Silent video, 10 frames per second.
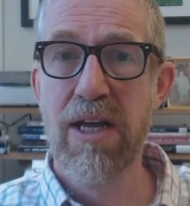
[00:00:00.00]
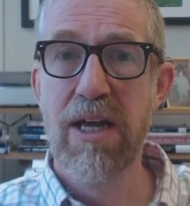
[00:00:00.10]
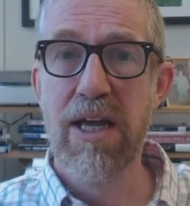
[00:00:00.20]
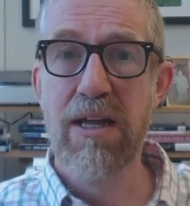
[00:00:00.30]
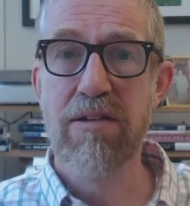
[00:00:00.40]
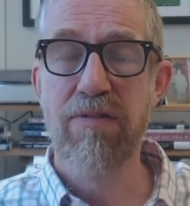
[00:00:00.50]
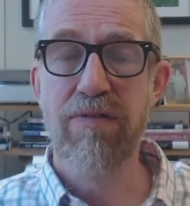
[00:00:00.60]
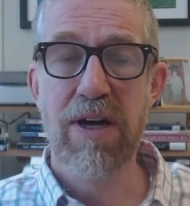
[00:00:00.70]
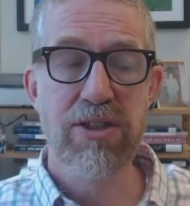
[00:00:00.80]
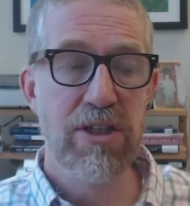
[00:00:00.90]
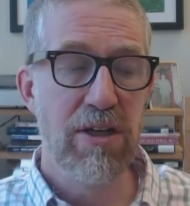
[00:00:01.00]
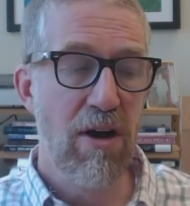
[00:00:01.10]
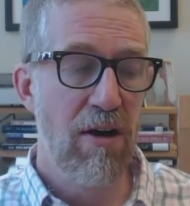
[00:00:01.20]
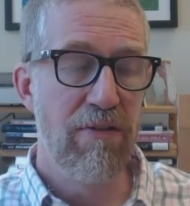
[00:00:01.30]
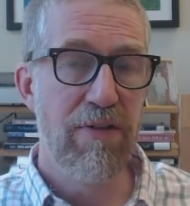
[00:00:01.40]
is a function
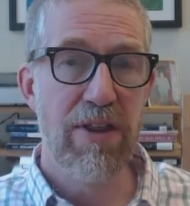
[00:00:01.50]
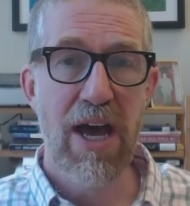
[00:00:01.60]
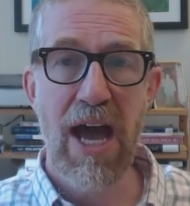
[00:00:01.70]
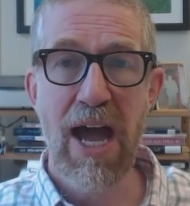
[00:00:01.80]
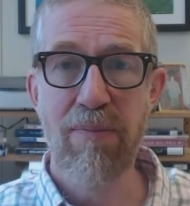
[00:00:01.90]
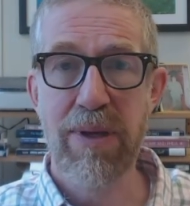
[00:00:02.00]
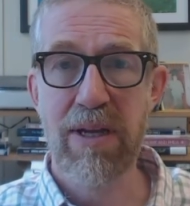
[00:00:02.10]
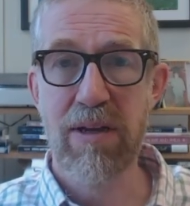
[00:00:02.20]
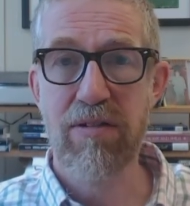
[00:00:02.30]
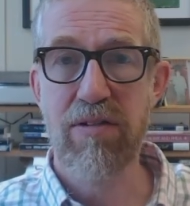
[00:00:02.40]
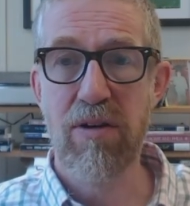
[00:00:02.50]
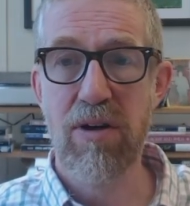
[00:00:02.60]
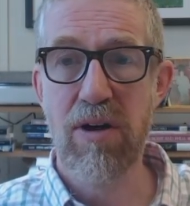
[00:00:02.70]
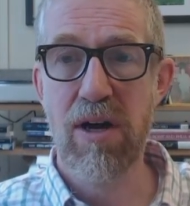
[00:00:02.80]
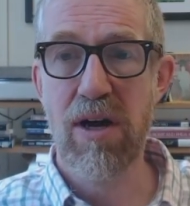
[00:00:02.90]
of the happiness
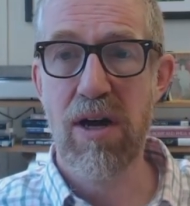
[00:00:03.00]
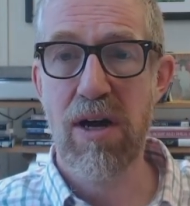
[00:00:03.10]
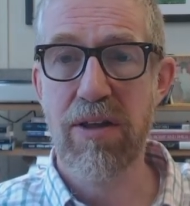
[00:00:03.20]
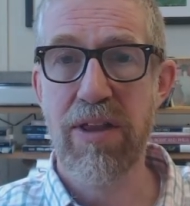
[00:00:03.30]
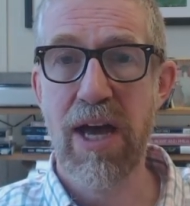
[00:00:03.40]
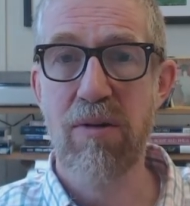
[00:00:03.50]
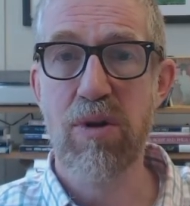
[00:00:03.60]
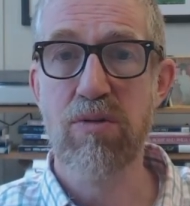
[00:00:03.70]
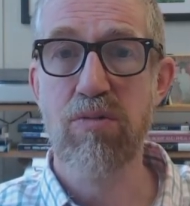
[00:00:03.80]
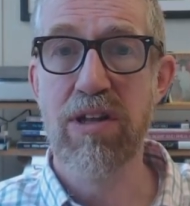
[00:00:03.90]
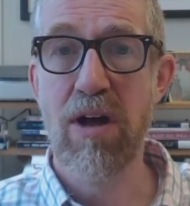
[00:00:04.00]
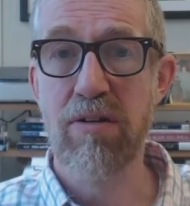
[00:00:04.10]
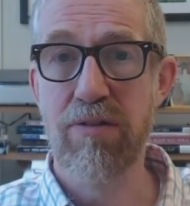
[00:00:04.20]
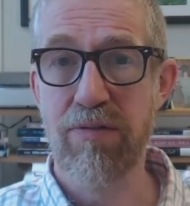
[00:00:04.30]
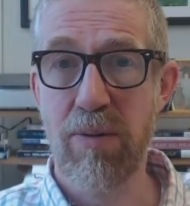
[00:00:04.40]
uh, that will result
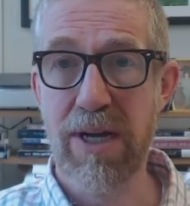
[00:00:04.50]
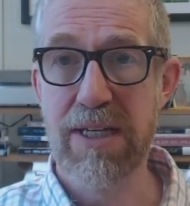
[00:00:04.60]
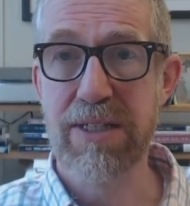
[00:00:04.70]
from it.